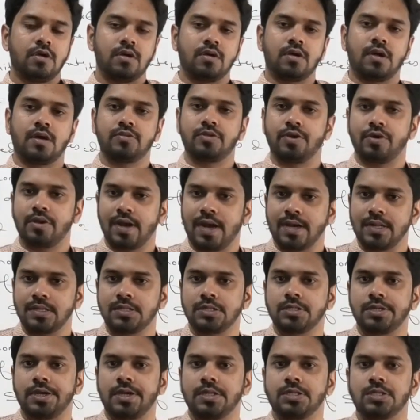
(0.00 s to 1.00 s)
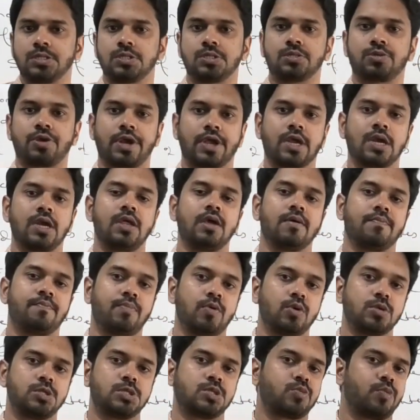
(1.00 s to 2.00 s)
Now, the United States strictly
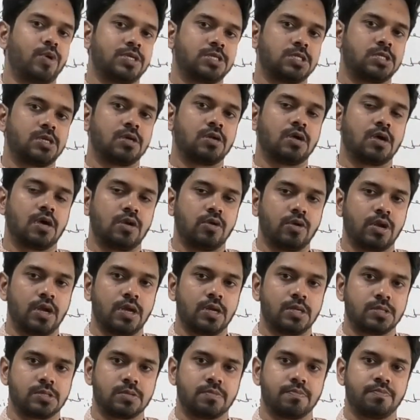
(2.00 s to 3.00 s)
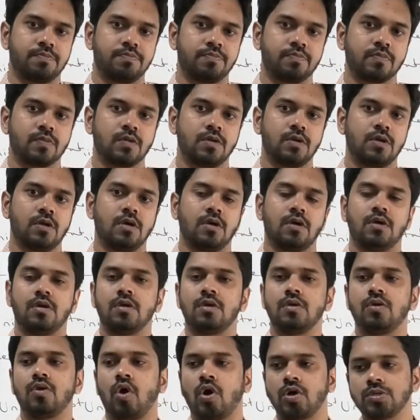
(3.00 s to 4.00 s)
opposed Western colonialism,
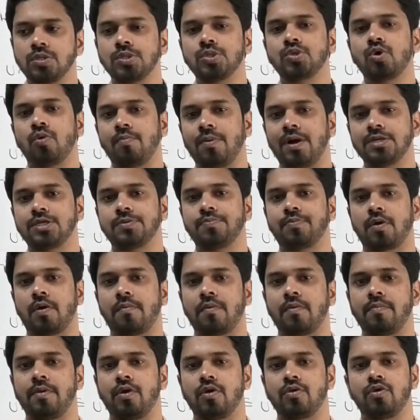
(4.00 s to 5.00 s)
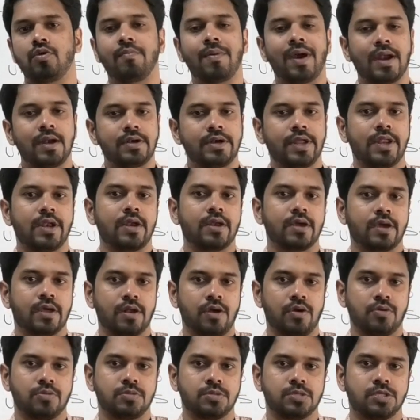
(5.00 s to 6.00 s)
not so much probably on humanitarian
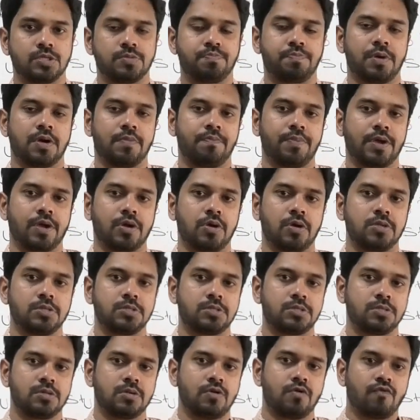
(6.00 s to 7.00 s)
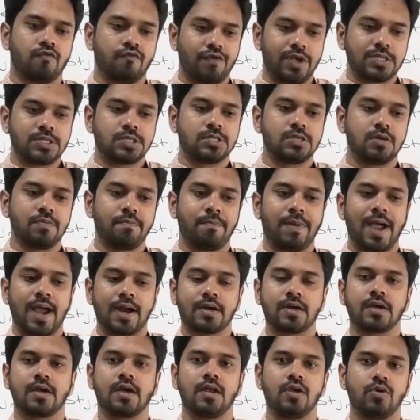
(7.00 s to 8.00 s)
grounds, but because
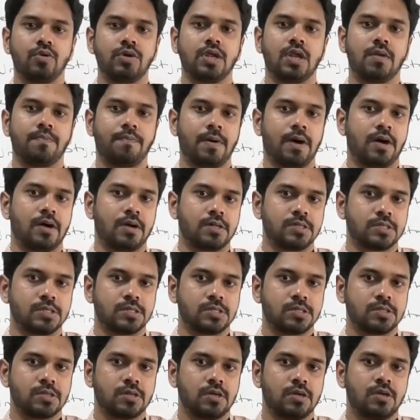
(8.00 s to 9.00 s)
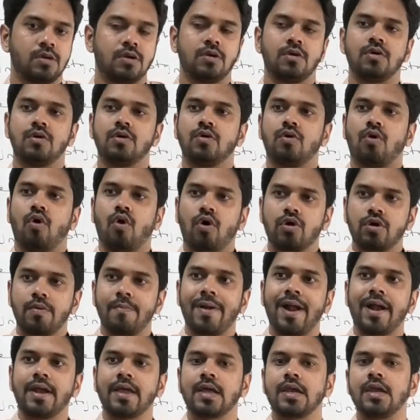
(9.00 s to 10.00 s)
Western-backed colonial powers
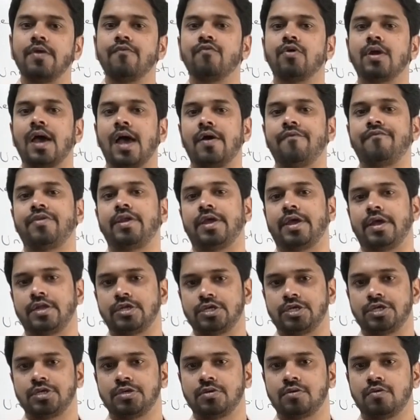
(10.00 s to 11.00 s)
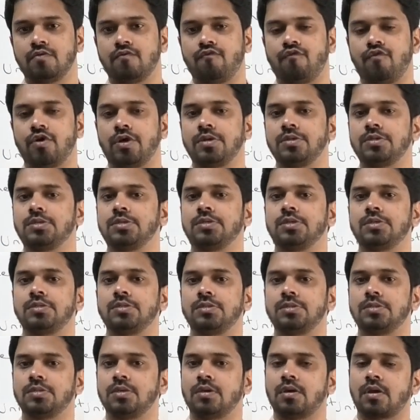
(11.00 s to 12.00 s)
automatically would have an edge. For
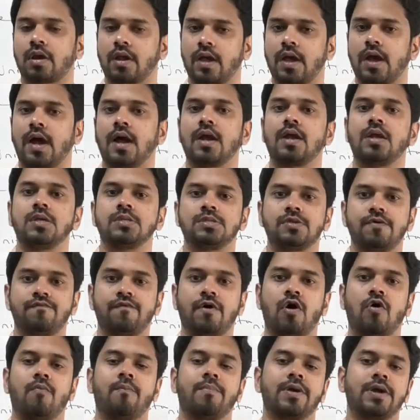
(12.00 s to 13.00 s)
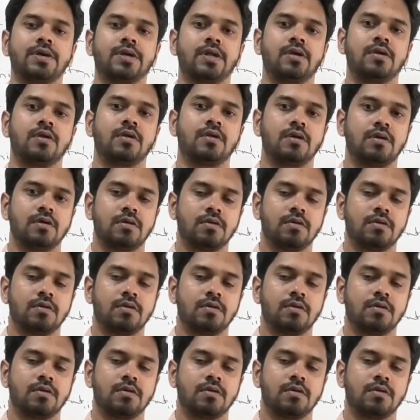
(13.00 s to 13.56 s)
instance, regardless of how Britain